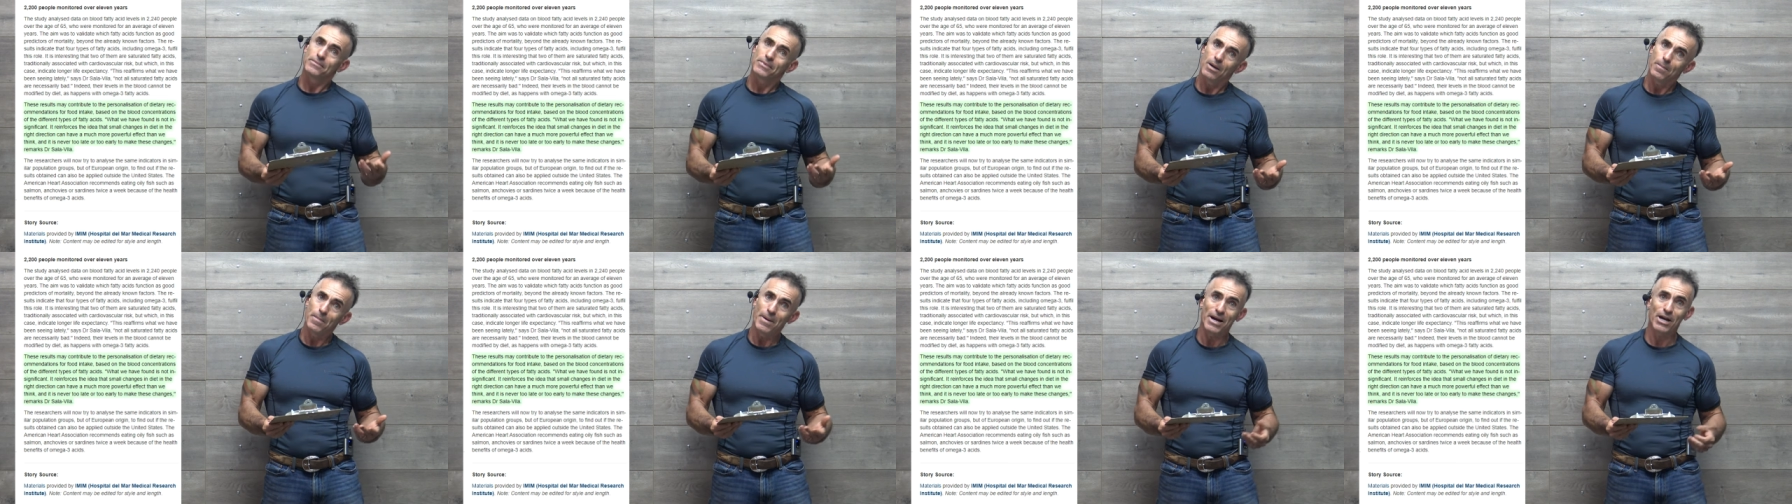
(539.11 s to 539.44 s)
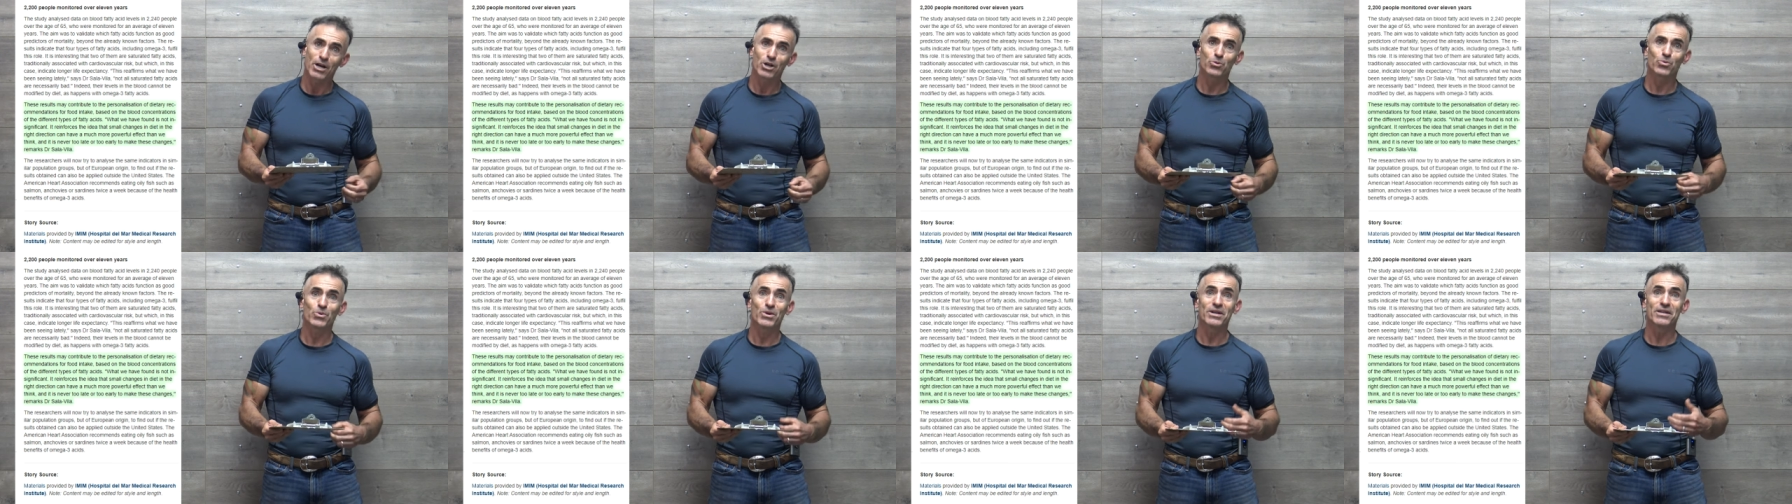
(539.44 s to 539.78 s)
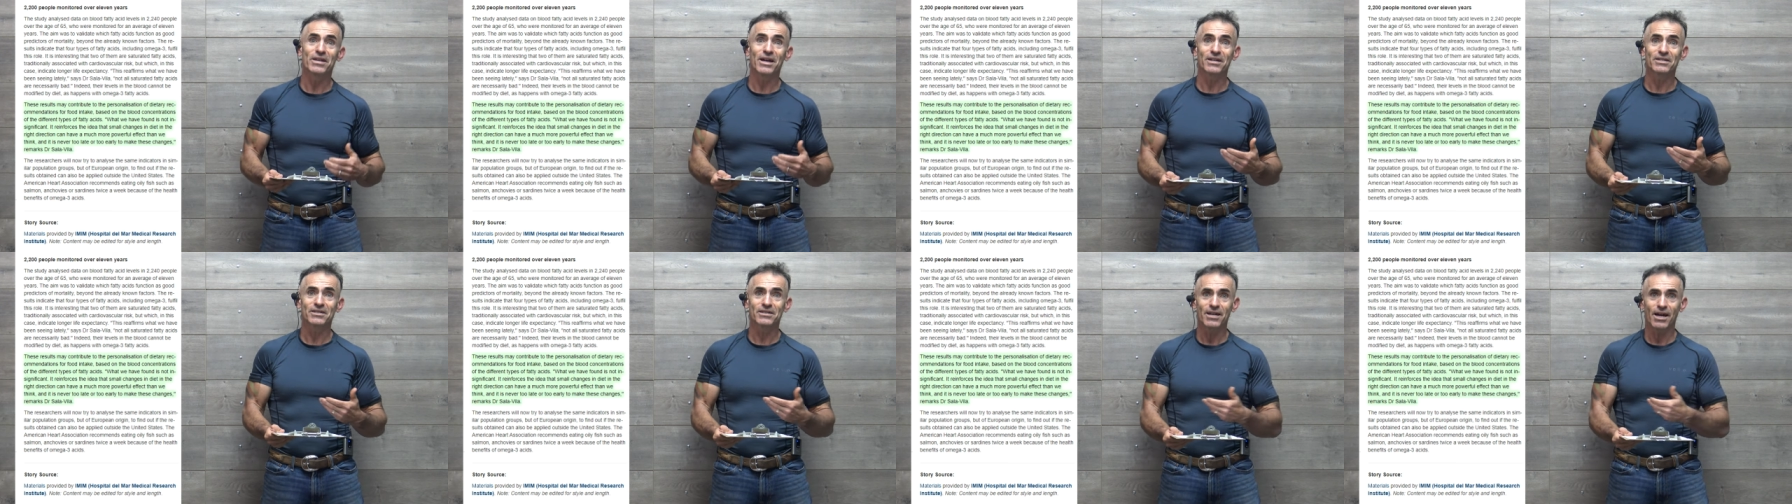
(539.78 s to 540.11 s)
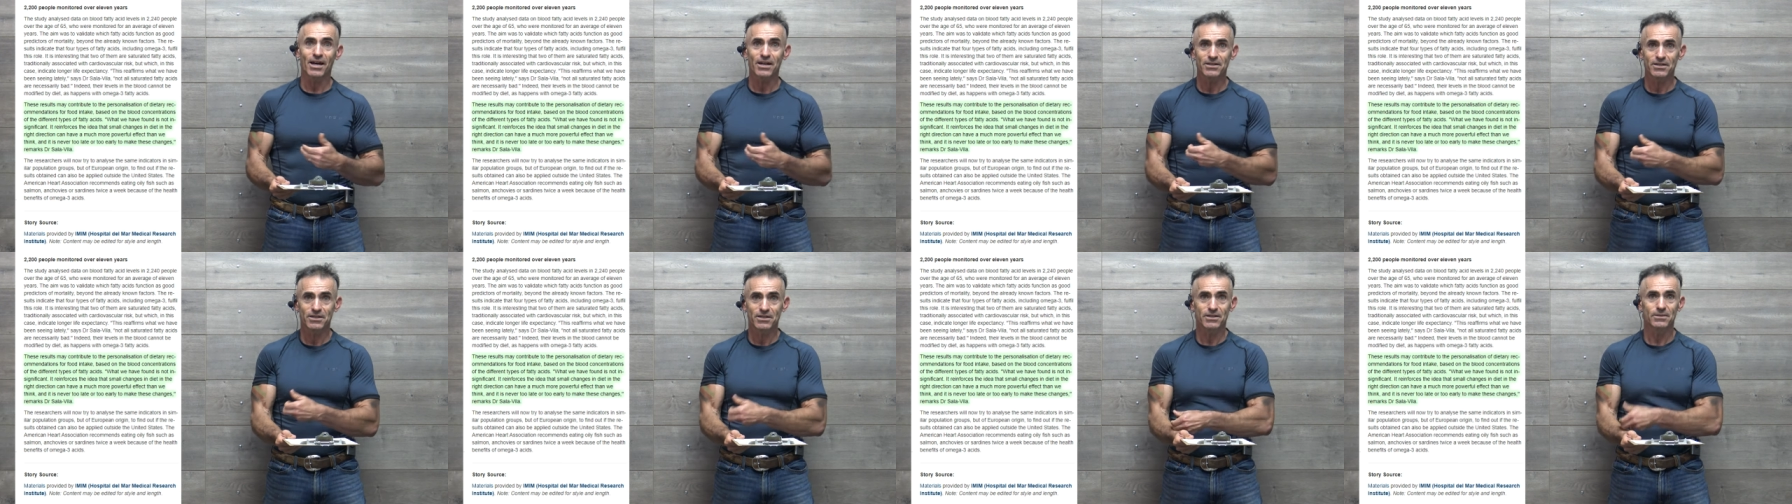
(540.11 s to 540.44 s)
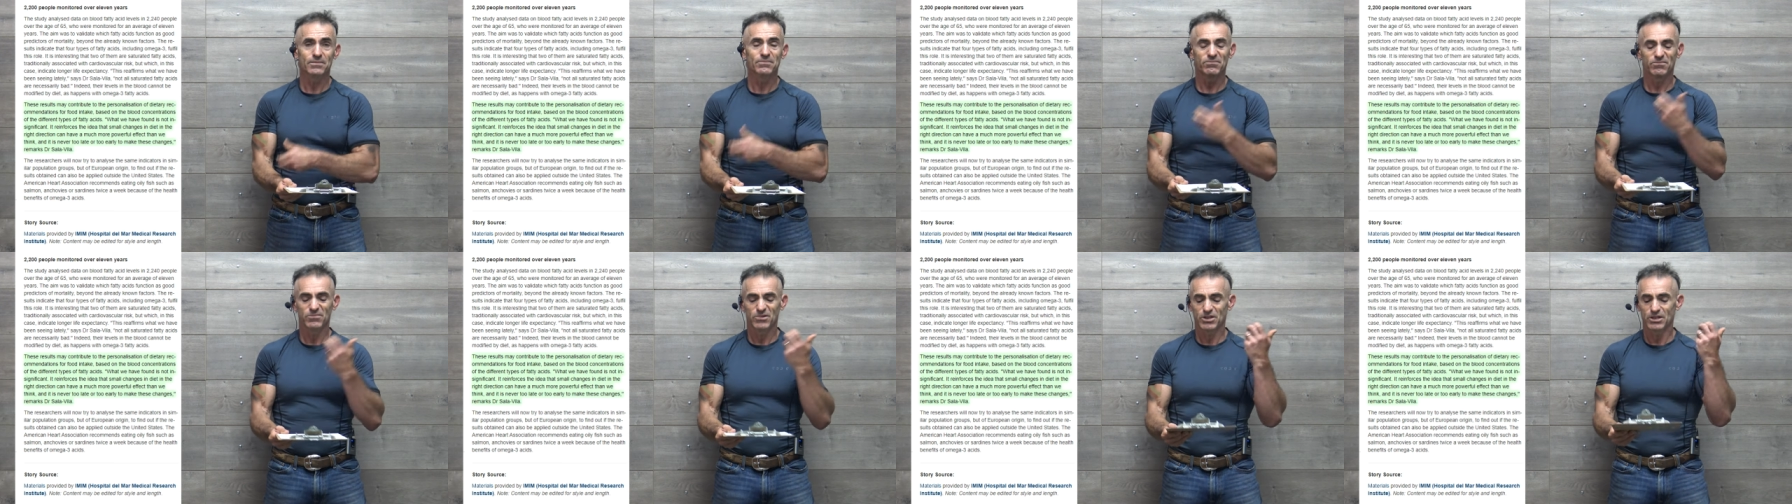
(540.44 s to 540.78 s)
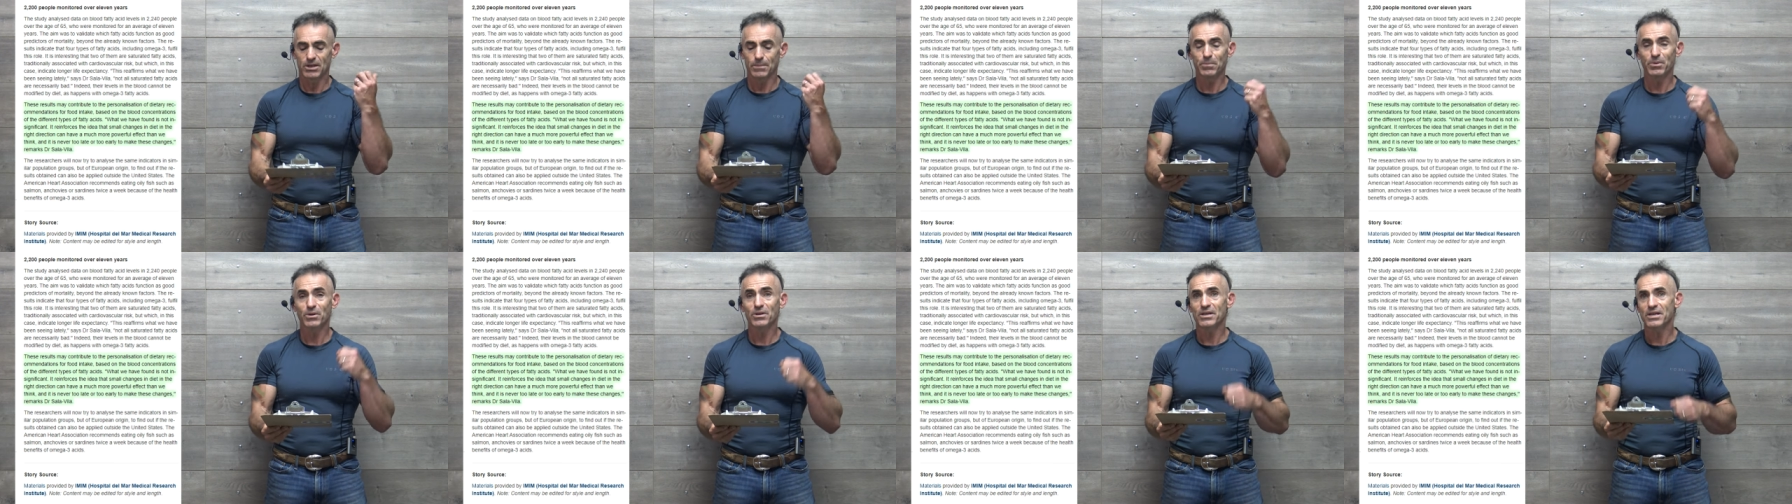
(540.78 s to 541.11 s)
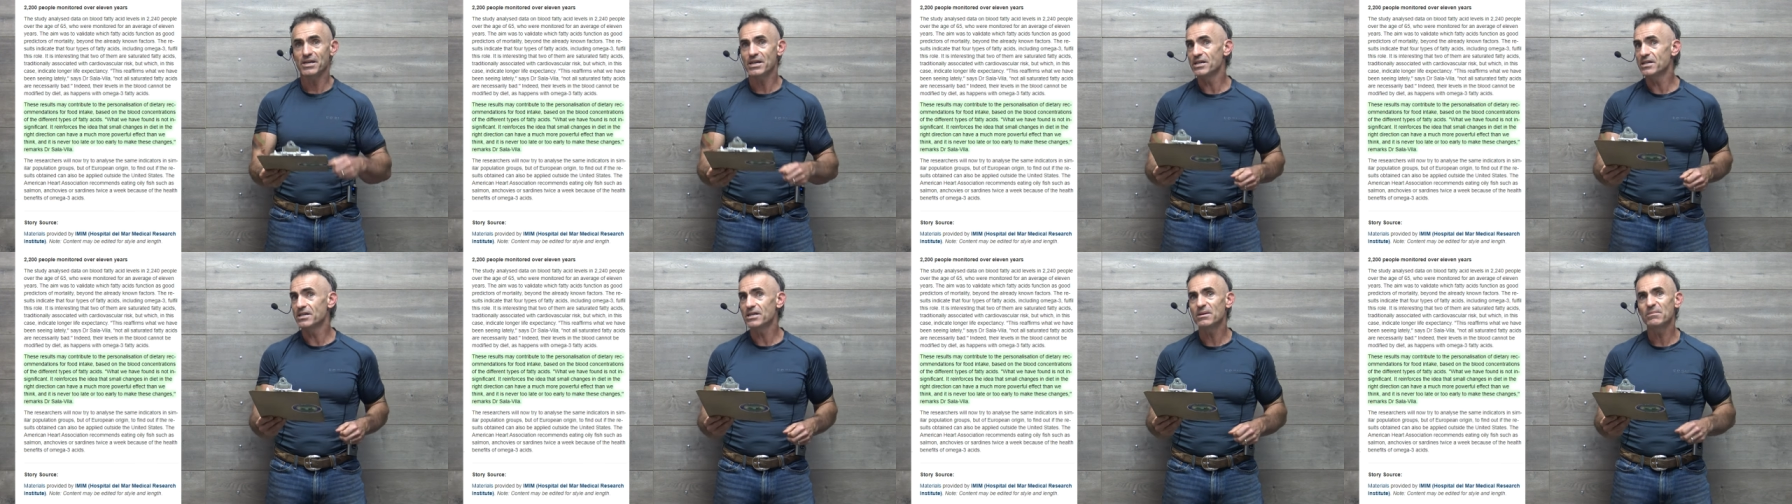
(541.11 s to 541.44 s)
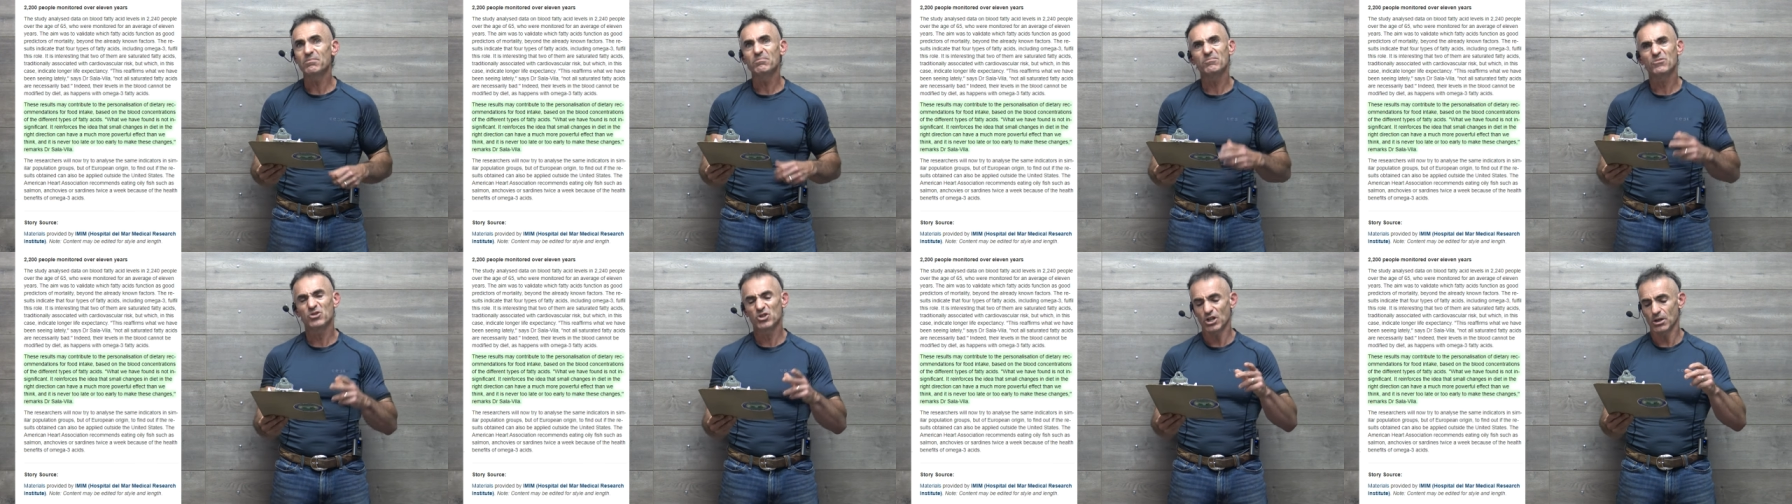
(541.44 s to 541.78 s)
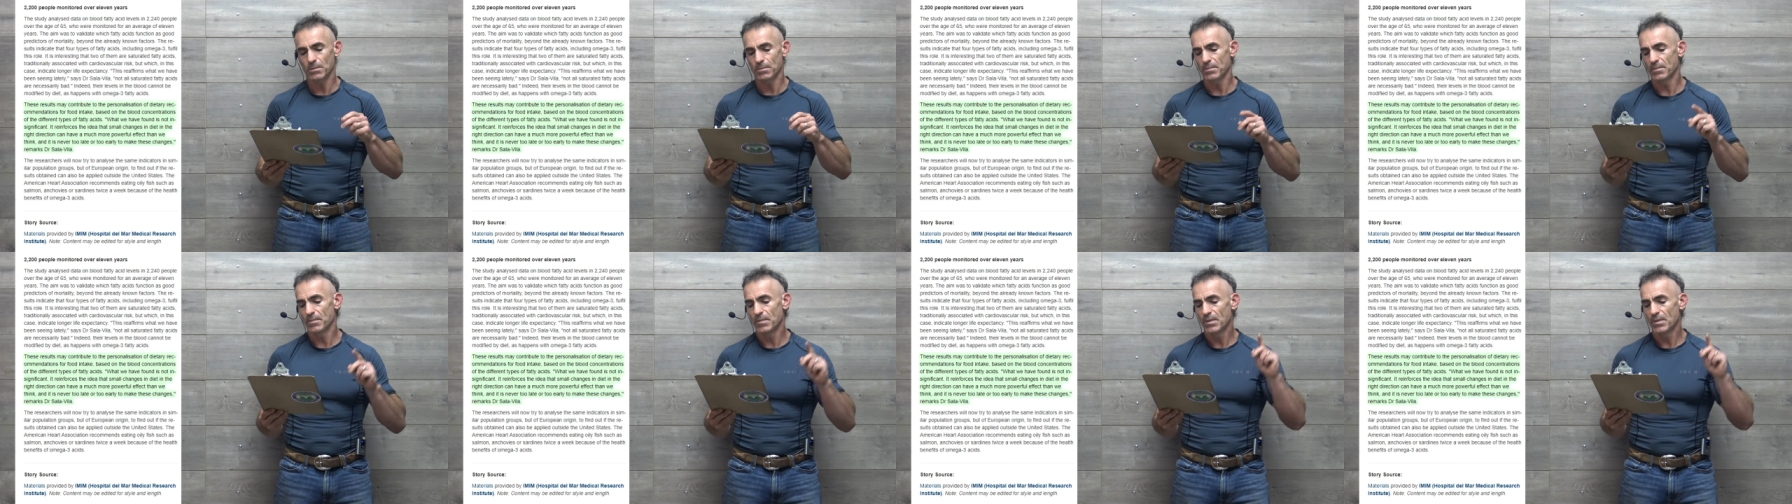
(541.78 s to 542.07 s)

omega 3 index test, simple, easy, cheap,